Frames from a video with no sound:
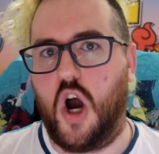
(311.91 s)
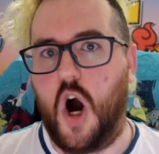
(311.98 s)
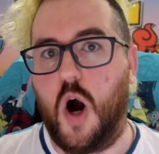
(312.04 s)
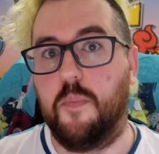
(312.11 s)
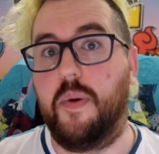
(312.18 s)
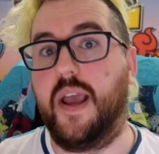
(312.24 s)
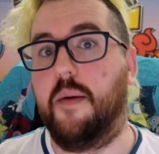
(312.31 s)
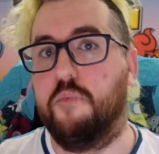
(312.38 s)
are
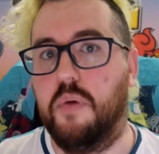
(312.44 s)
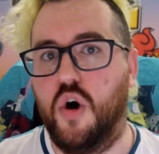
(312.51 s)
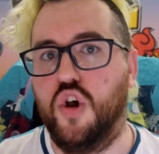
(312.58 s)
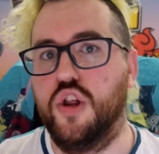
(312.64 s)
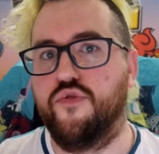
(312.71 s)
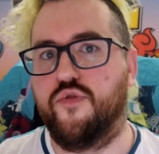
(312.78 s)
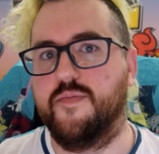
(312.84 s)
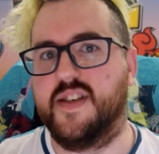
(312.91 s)
being
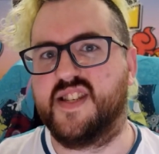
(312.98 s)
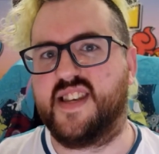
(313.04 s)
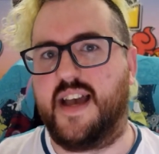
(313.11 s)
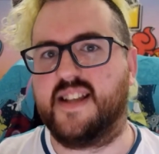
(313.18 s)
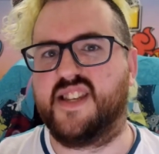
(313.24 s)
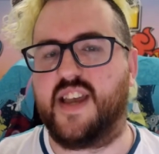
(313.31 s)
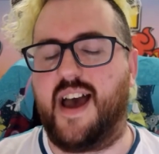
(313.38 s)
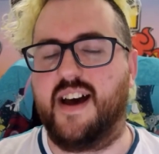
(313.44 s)
pulled from the
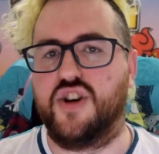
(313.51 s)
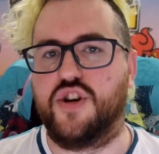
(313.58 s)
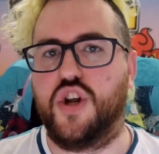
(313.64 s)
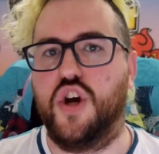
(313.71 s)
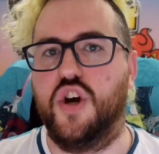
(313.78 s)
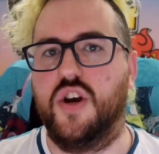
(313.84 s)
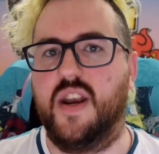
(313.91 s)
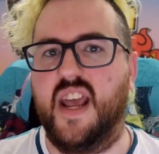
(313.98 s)
sets and
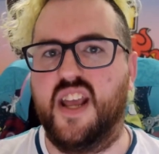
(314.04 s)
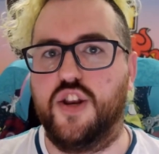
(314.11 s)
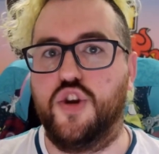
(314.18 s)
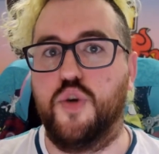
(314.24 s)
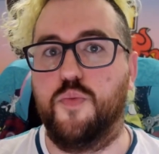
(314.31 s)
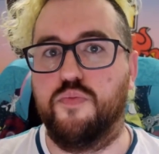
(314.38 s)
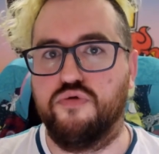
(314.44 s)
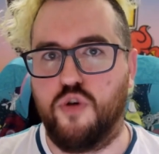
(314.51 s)
turned
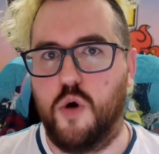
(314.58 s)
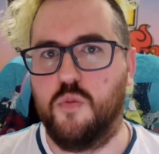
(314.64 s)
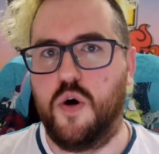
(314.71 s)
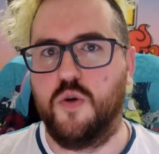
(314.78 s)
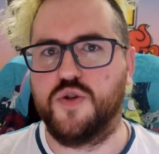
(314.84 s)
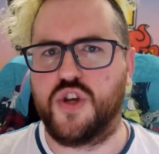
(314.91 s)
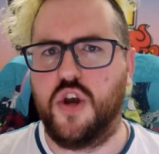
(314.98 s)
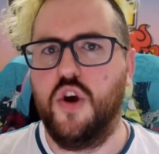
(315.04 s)
into
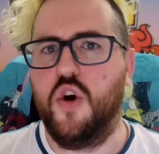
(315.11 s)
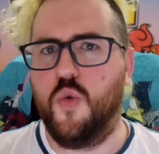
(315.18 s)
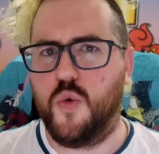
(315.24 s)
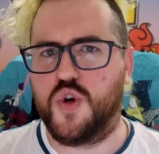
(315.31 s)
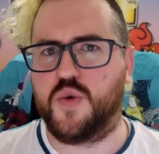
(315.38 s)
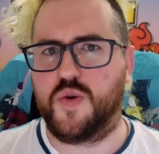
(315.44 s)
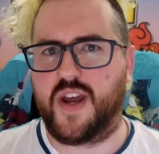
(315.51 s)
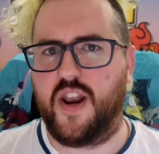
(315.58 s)
promos,
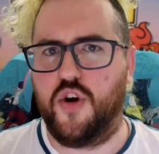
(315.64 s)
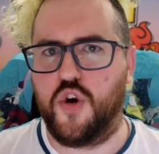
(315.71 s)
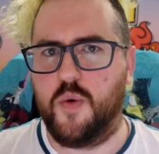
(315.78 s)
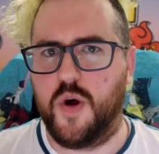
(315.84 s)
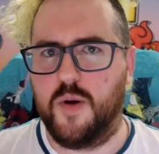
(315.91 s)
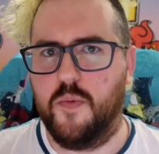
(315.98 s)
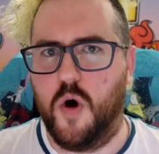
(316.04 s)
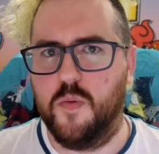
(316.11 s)
which we'll get onto
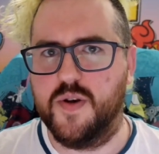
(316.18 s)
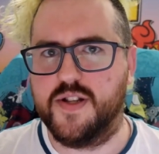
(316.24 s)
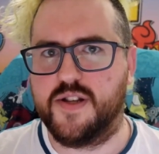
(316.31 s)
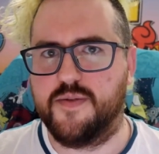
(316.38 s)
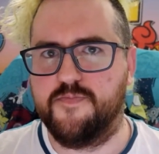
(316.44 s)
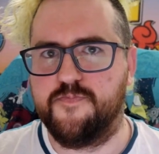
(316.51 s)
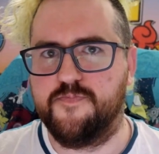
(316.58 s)
in a moment.